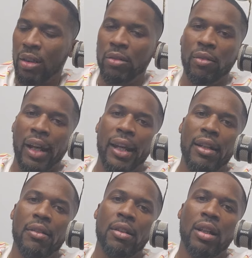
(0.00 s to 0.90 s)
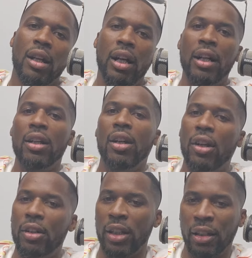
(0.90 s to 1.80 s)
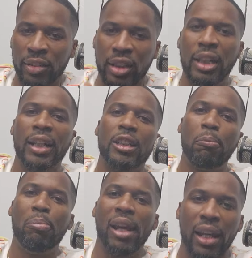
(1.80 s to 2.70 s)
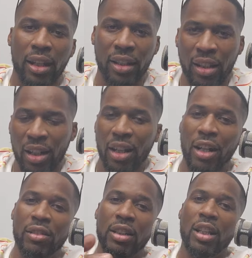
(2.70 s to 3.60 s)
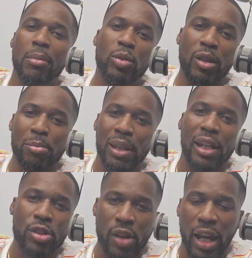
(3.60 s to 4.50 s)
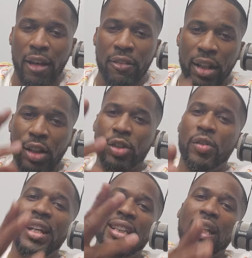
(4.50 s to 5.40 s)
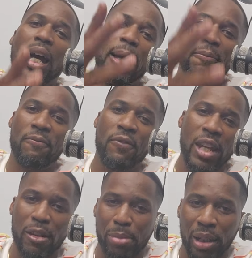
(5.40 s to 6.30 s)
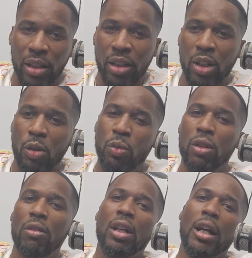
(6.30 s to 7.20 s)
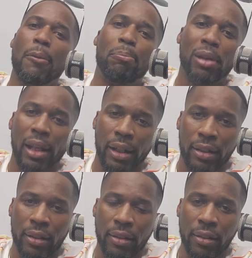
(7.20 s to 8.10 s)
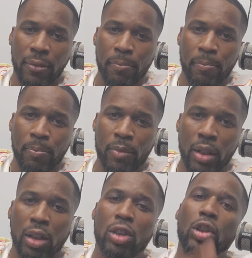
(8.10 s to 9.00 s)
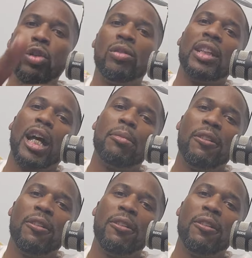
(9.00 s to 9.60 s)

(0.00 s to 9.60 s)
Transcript: right? Unheard of. Sixth pick of the WNBA draft, three-time FIBA World Cup player, two-time